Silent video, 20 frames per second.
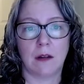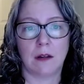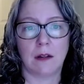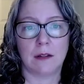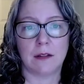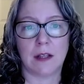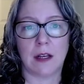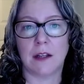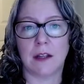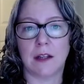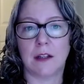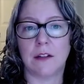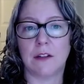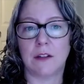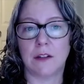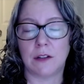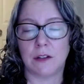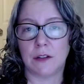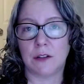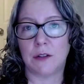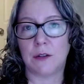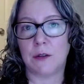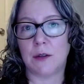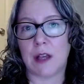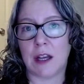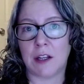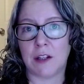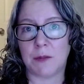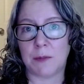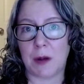Second, to
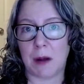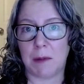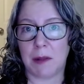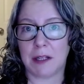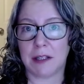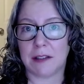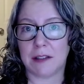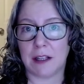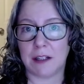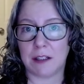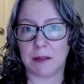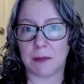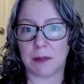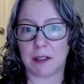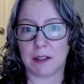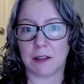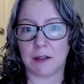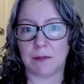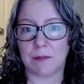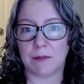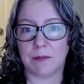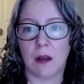gauge public sentiment.